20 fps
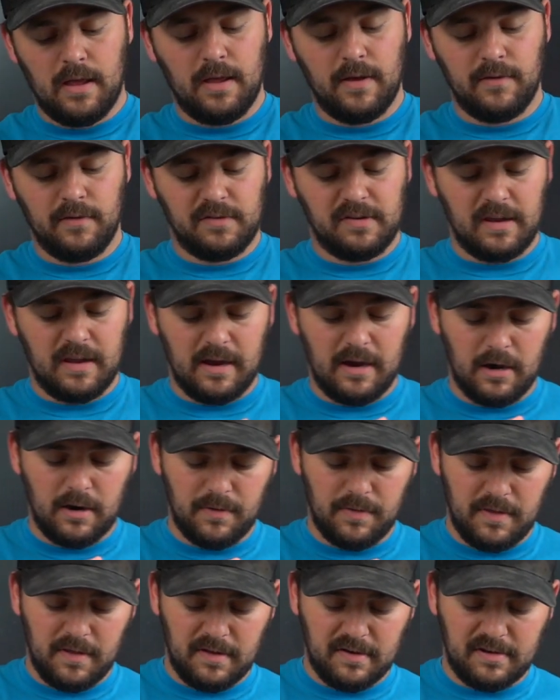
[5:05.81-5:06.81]
you see
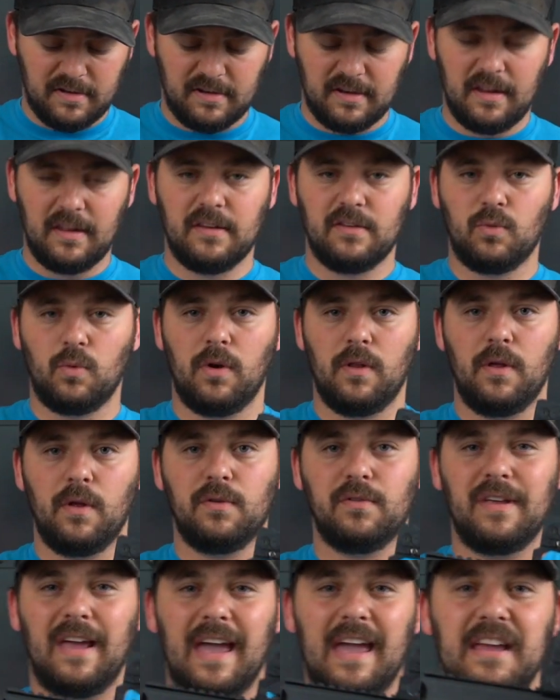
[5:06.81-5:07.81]
here, this is one of
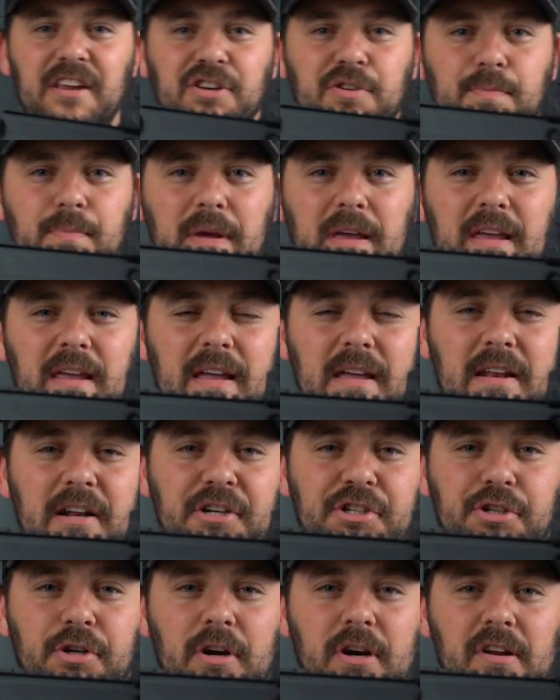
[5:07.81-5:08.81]
those HB
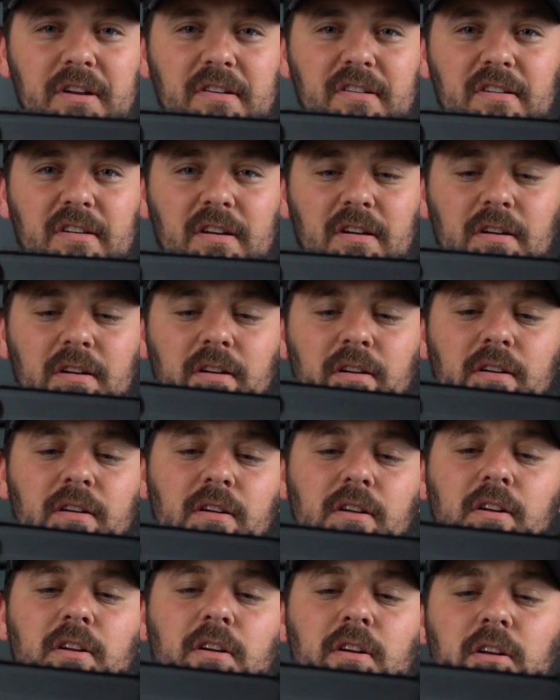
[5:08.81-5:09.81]
Industries.
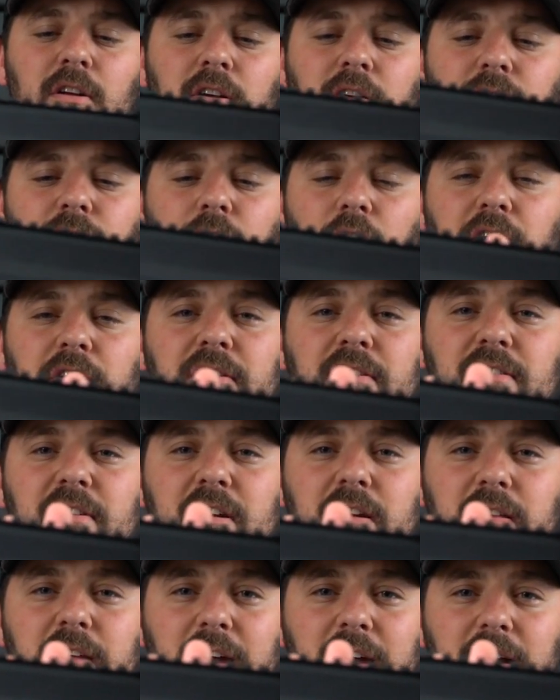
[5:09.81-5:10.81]
If y'all can
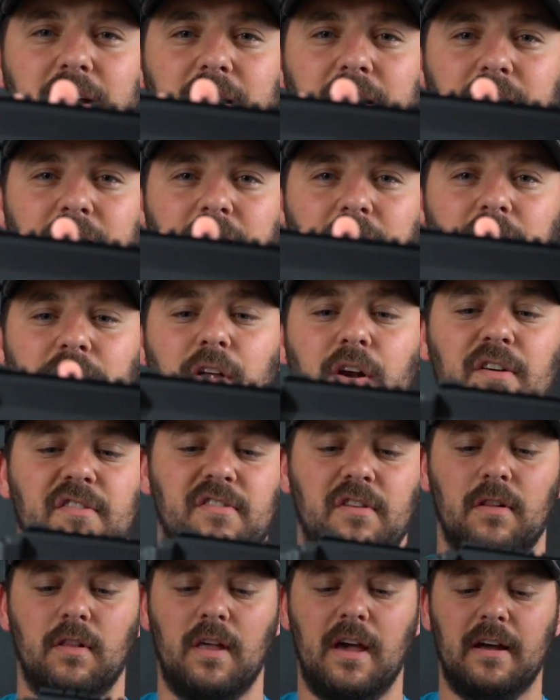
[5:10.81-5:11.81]
see that, their
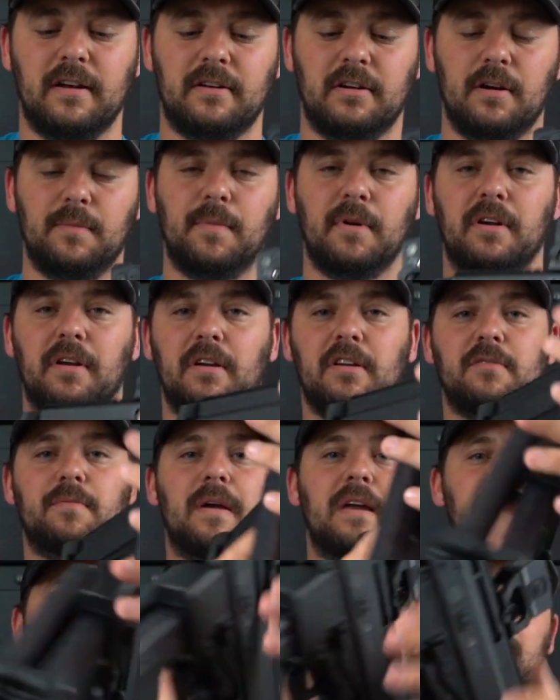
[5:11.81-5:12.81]
selector, because
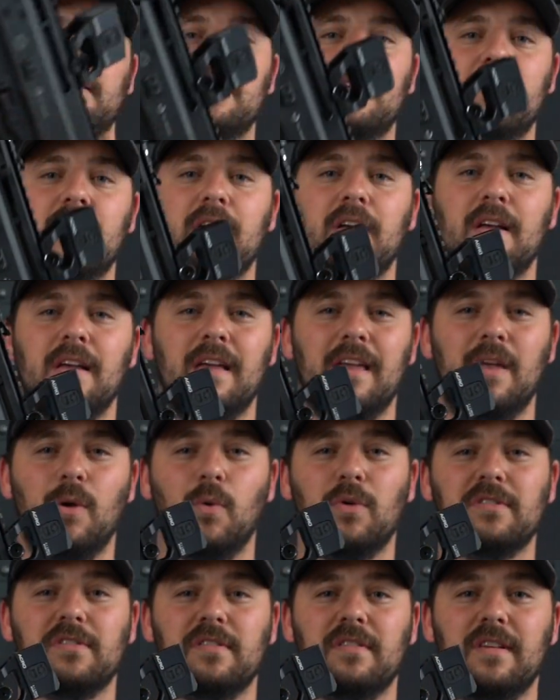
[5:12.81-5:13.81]
basically it
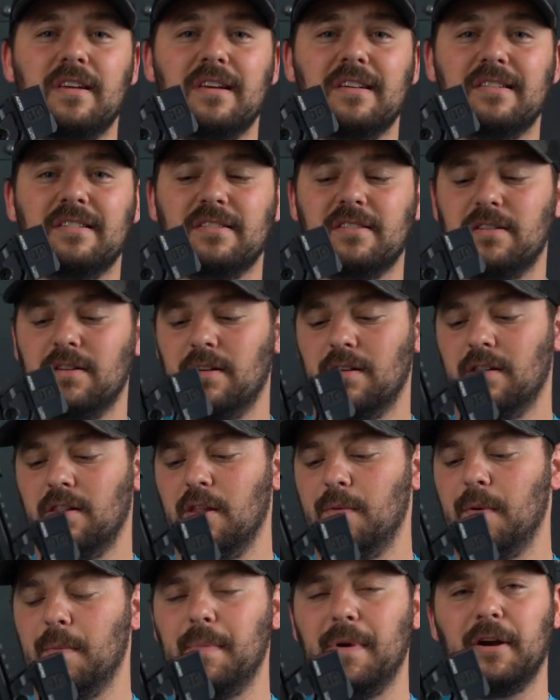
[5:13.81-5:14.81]
was this, a
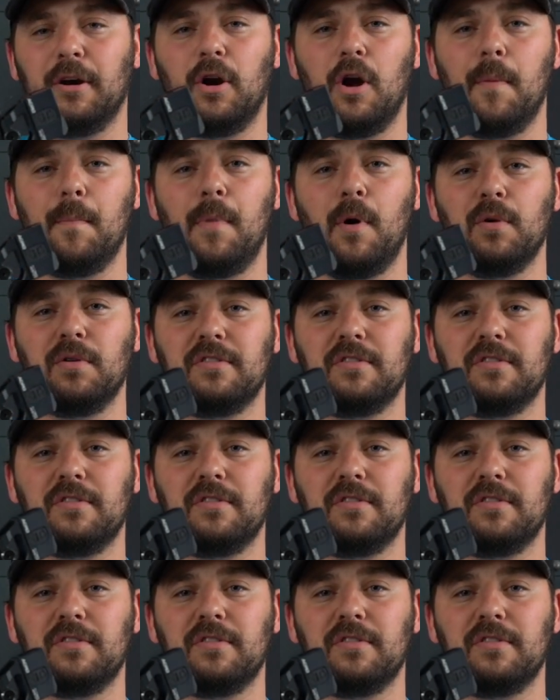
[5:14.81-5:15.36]
little bit bigger on both